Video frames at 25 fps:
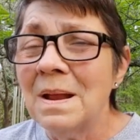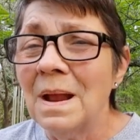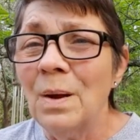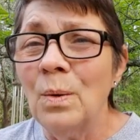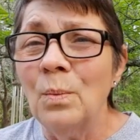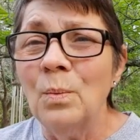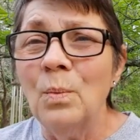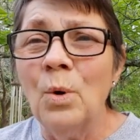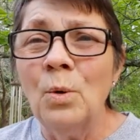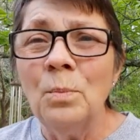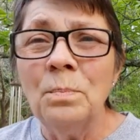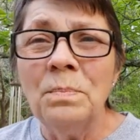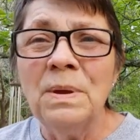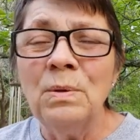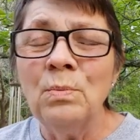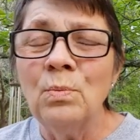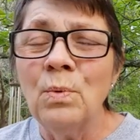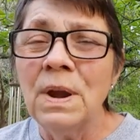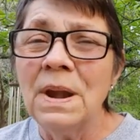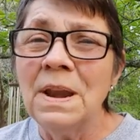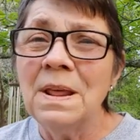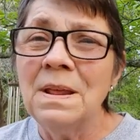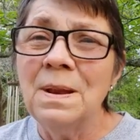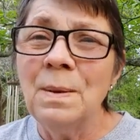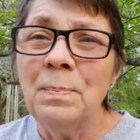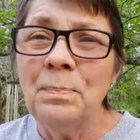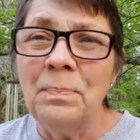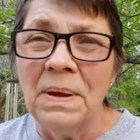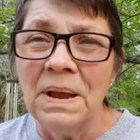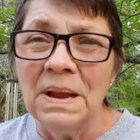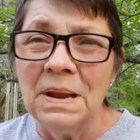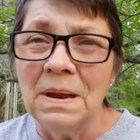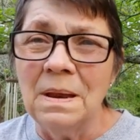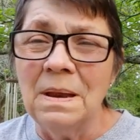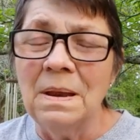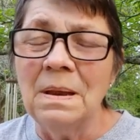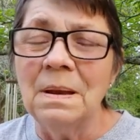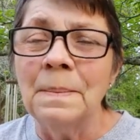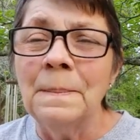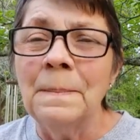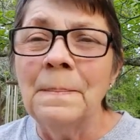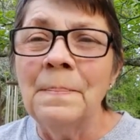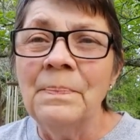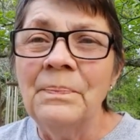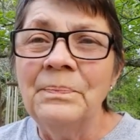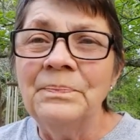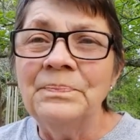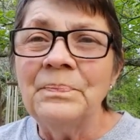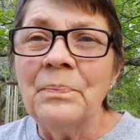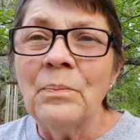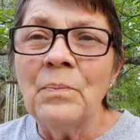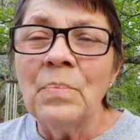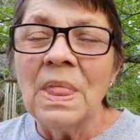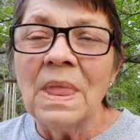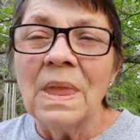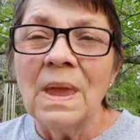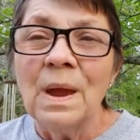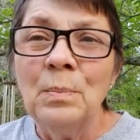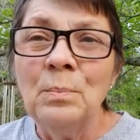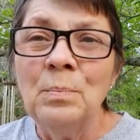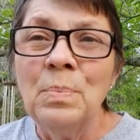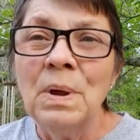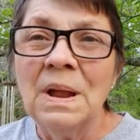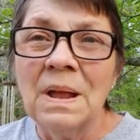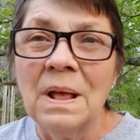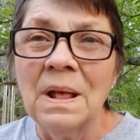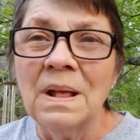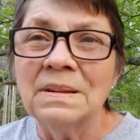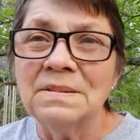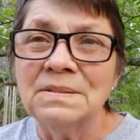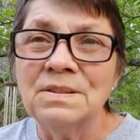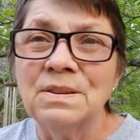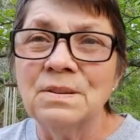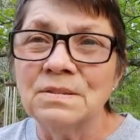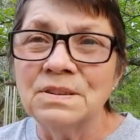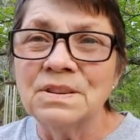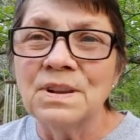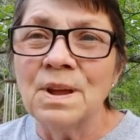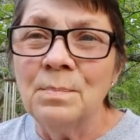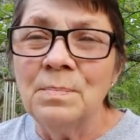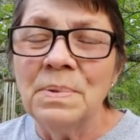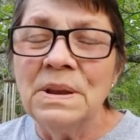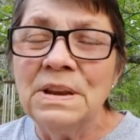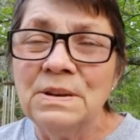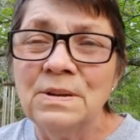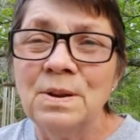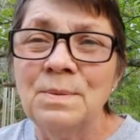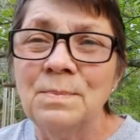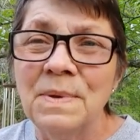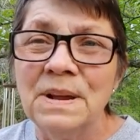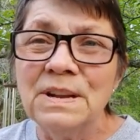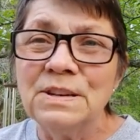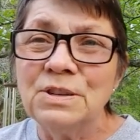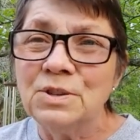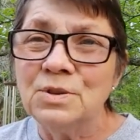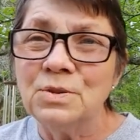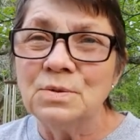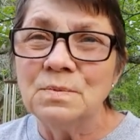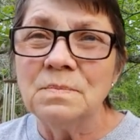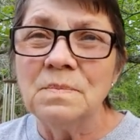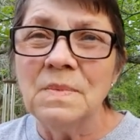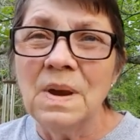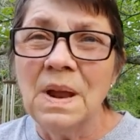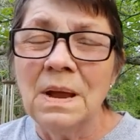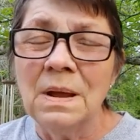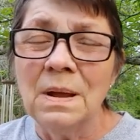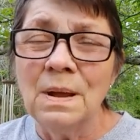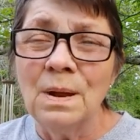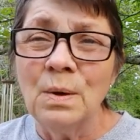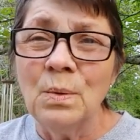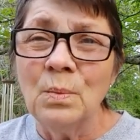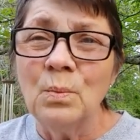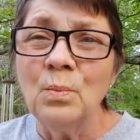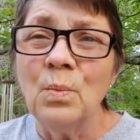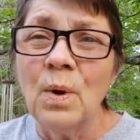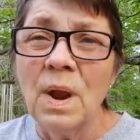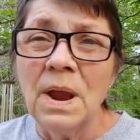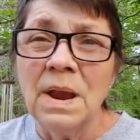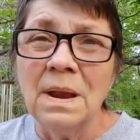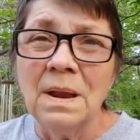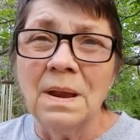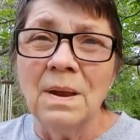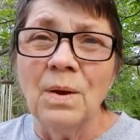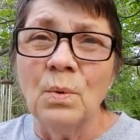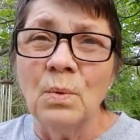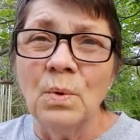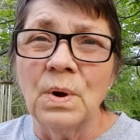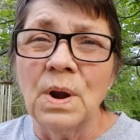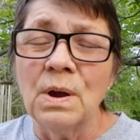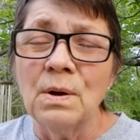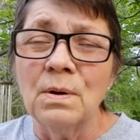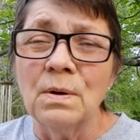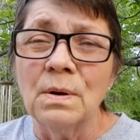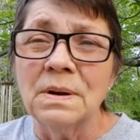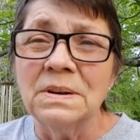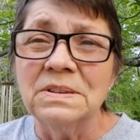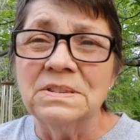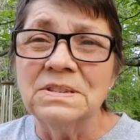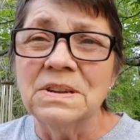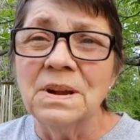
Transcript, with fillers: I won't be ready to paint because there's going to be too much uh, rain going on.